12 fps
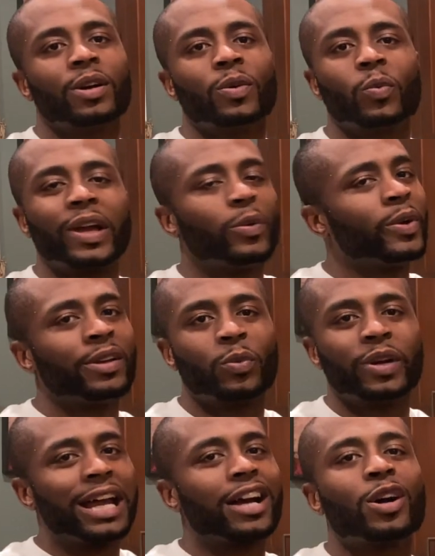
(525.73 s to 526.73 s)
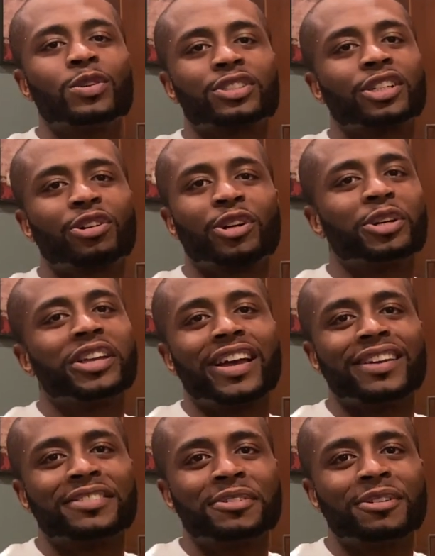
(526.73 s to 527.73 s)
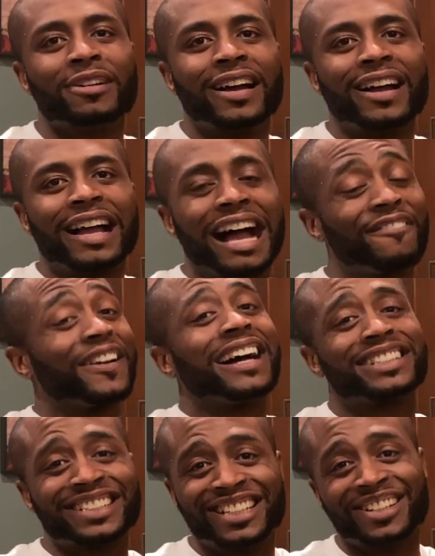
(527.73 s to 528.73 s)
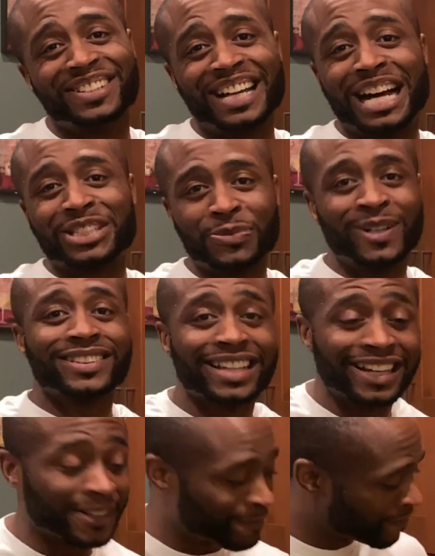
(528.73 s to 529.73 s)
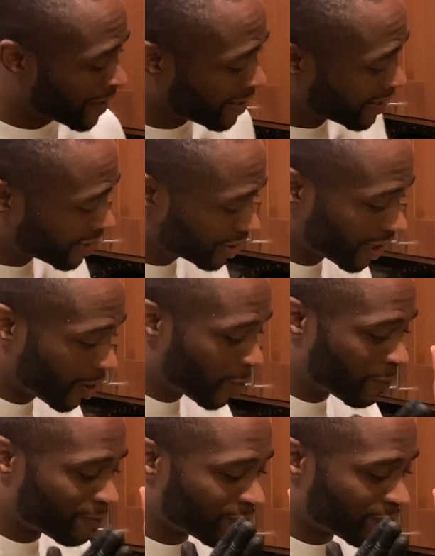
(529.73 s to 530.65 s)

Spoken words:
Wait, we're not going to the grill yet. I forgot to tell you guys one thing. So